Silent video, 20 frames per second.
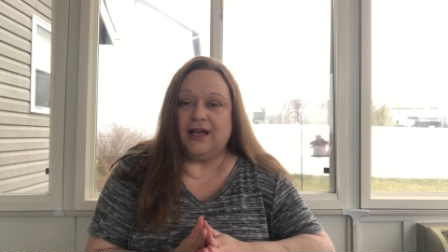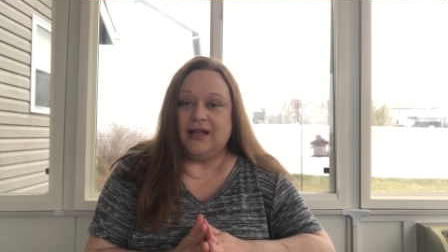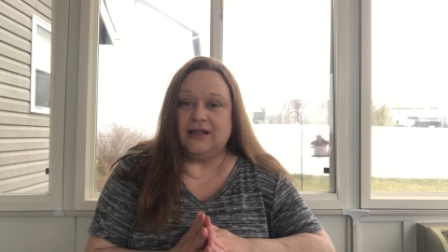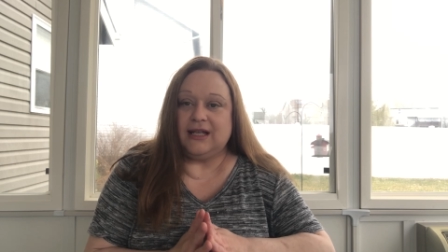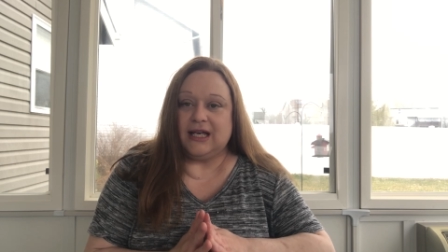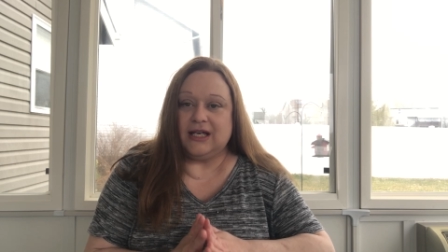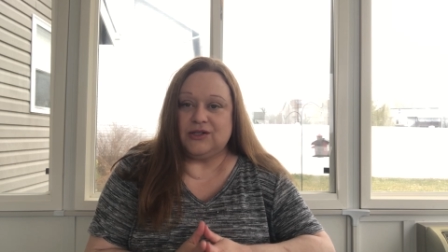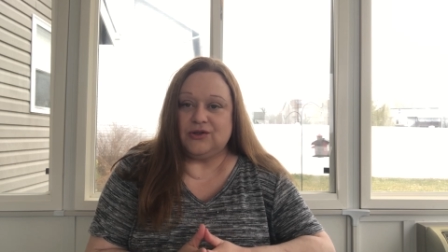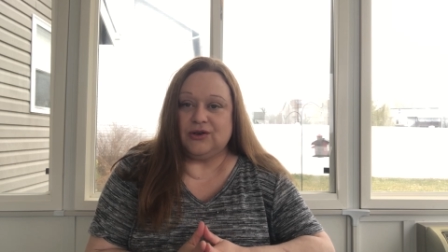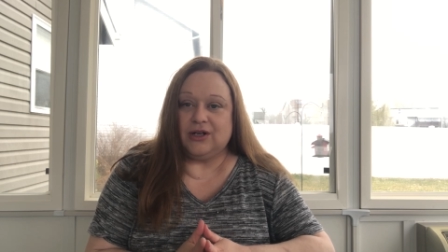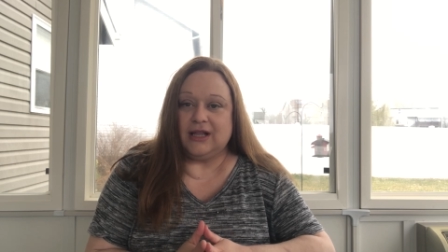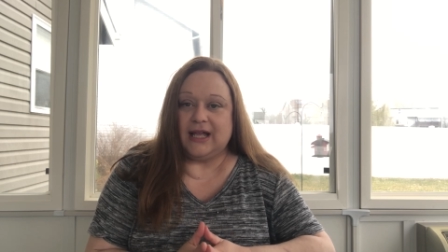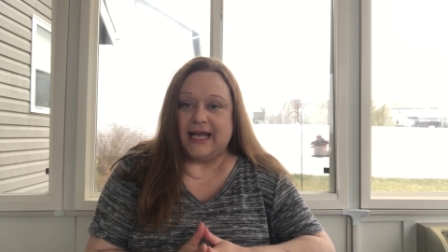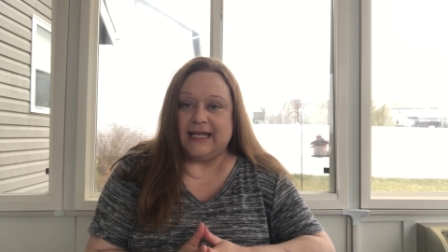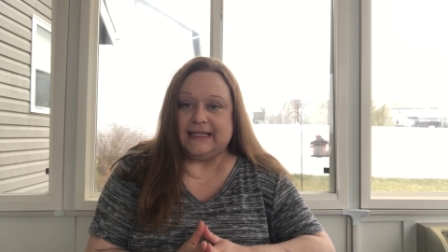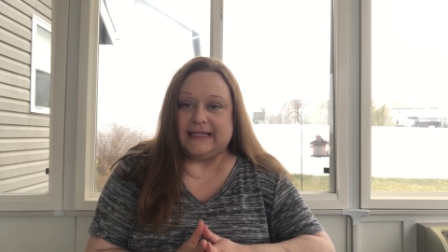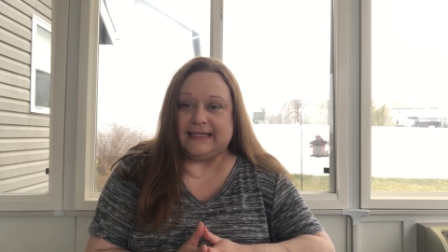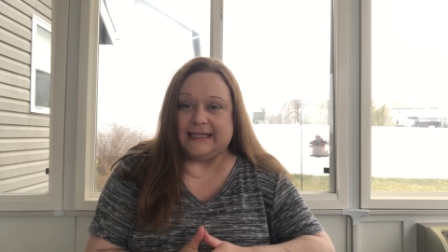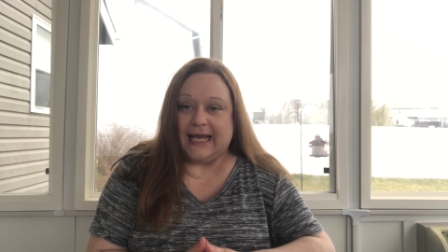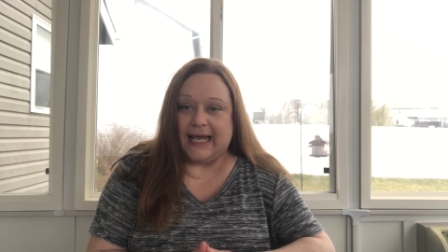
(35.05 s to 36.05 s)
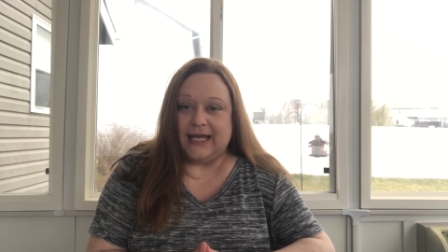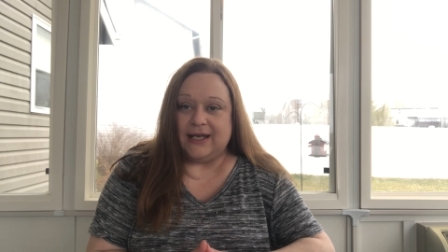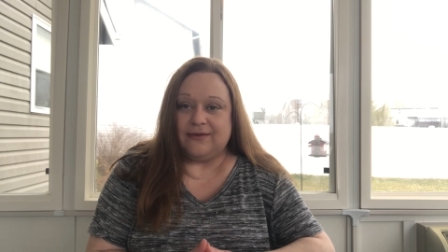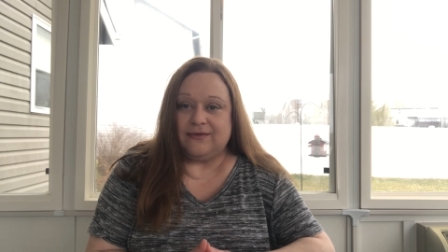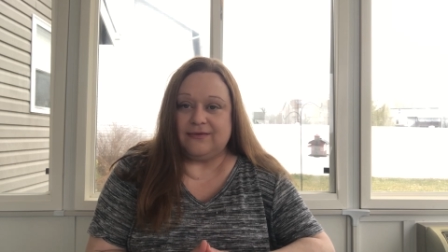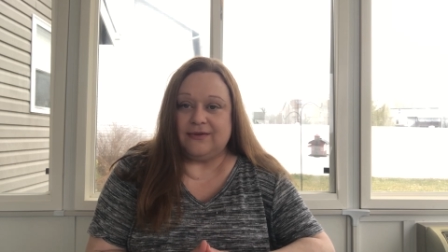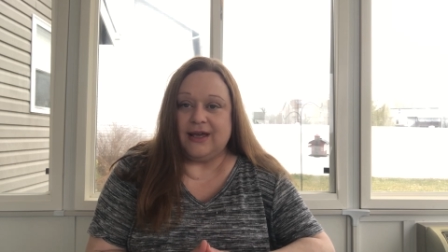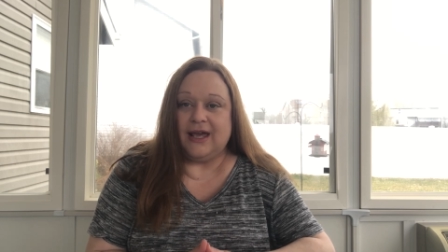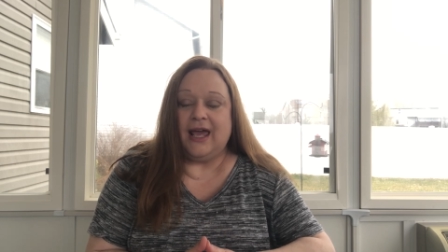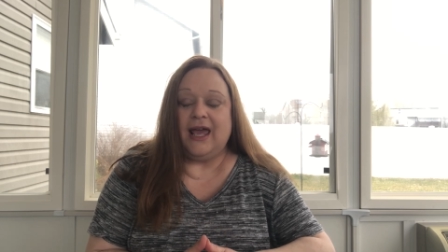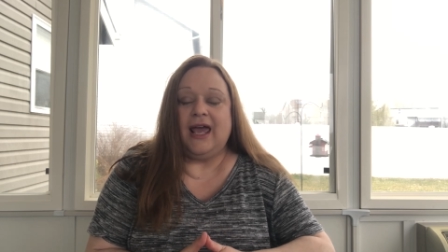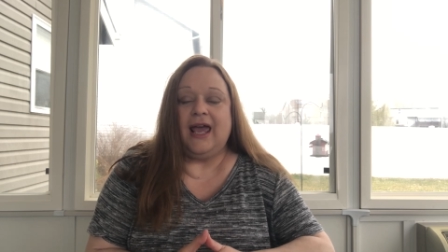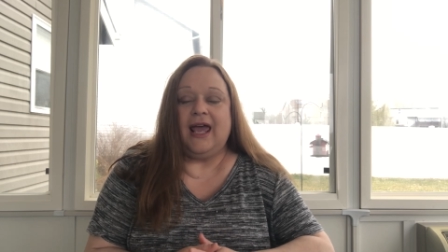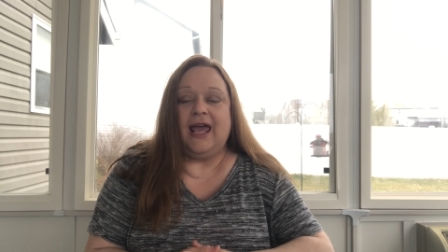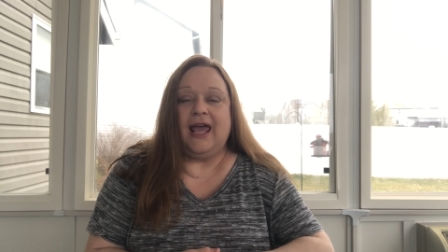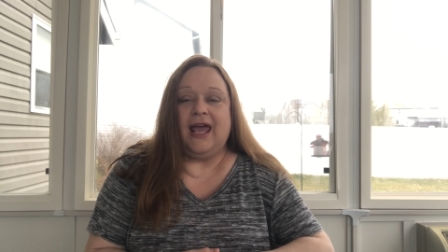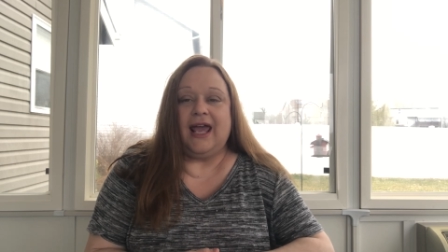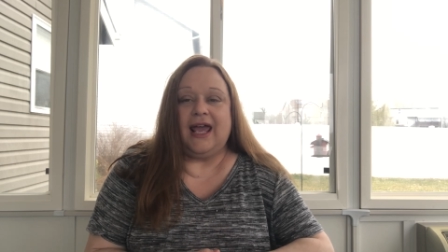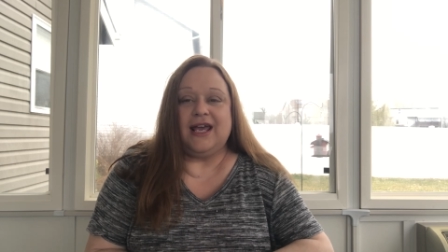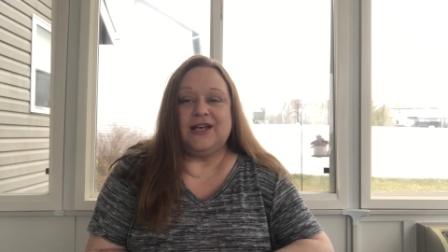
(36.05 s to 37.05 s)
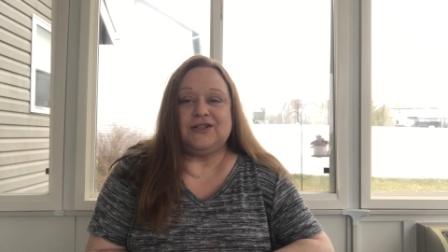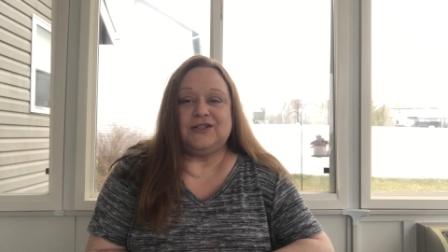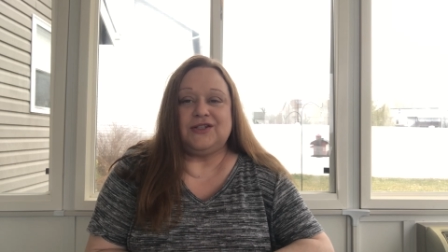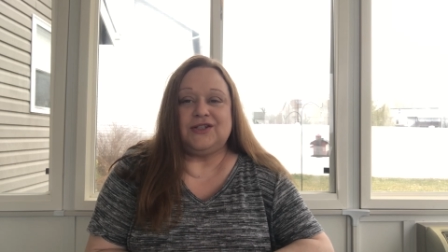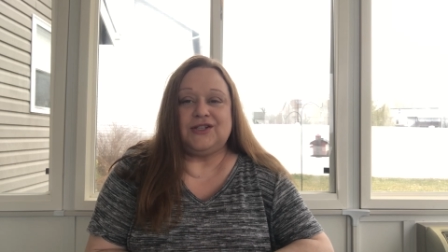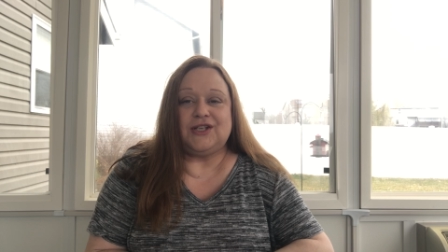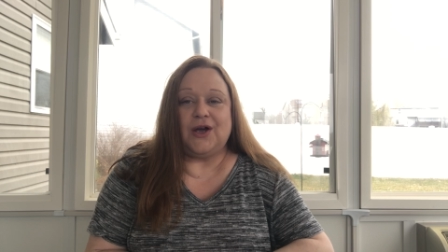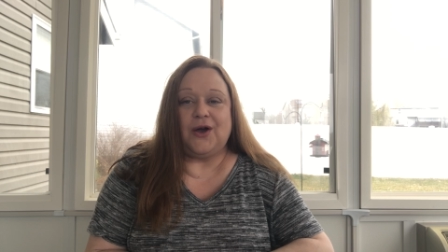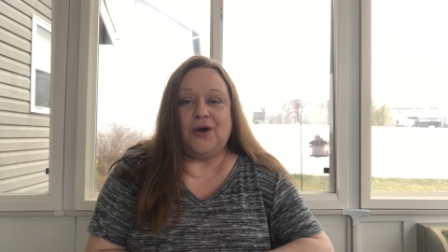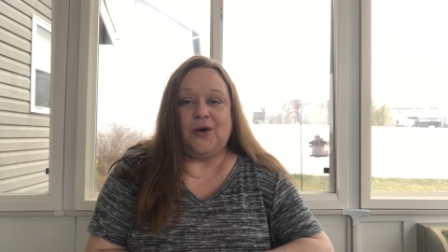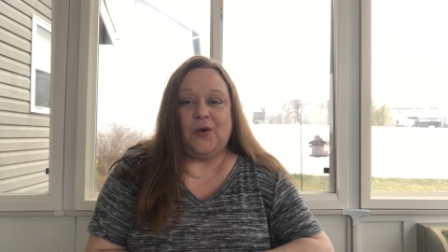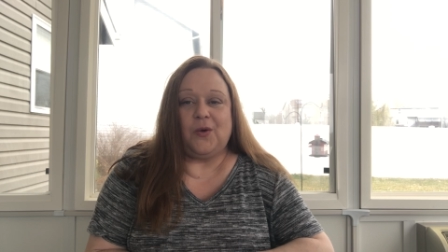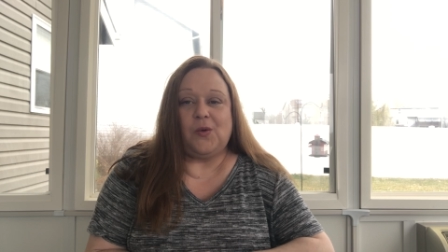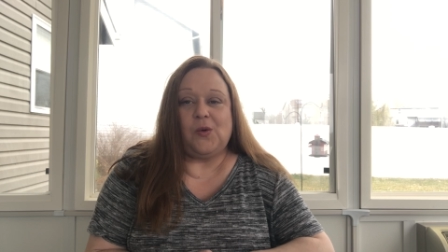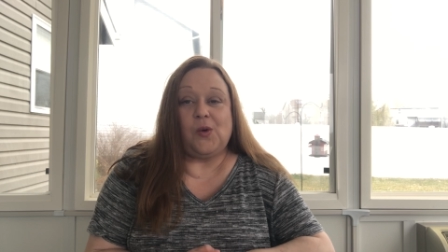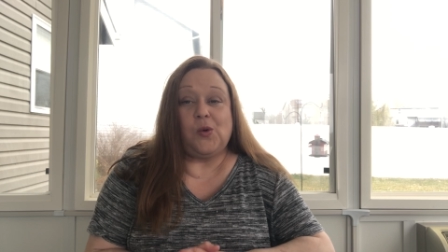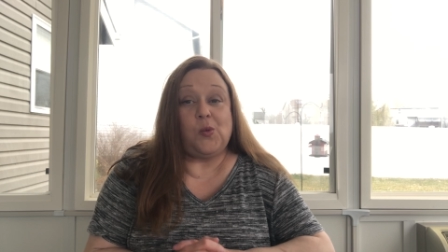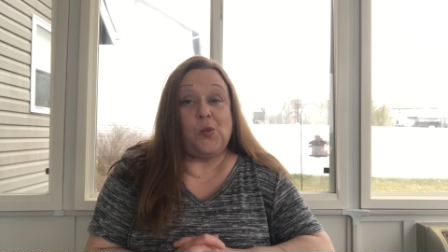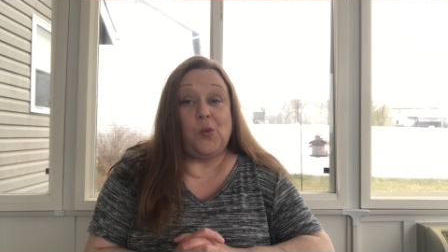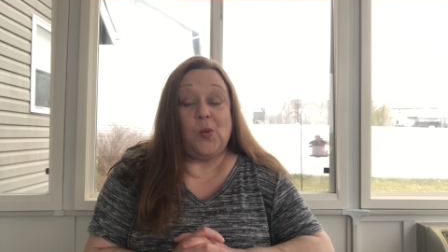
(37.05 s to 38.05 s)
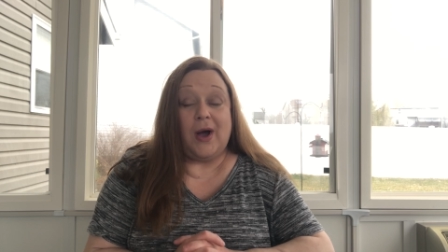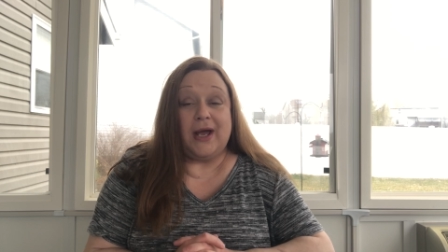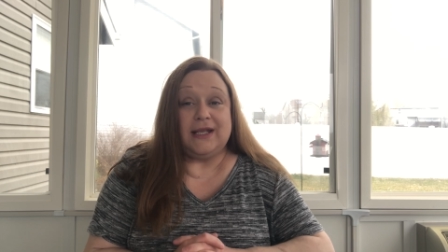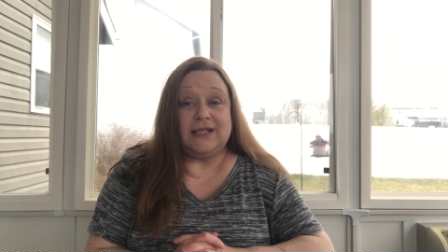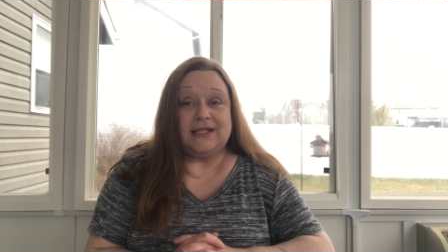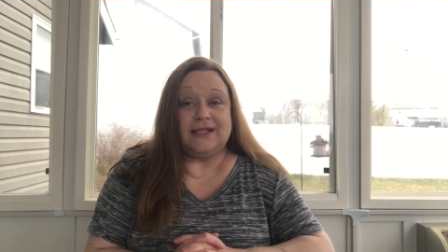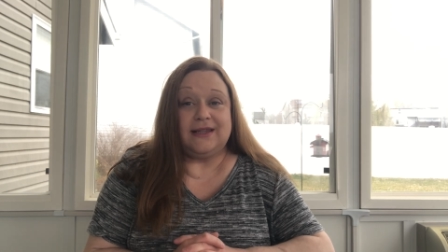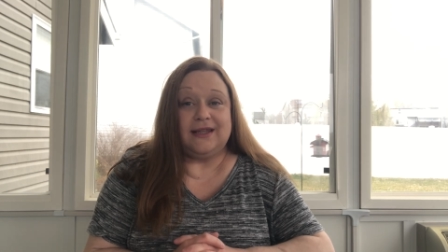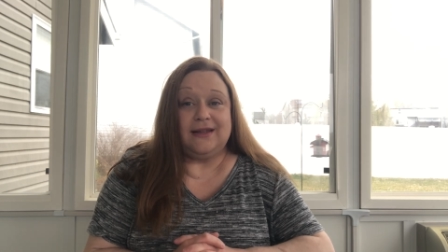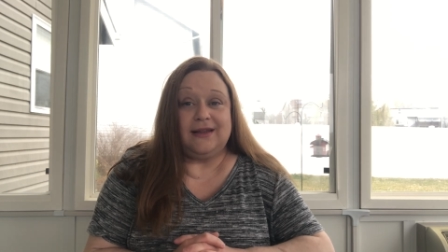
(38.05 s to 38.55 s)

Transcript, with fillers: and the Israelites safe. And so what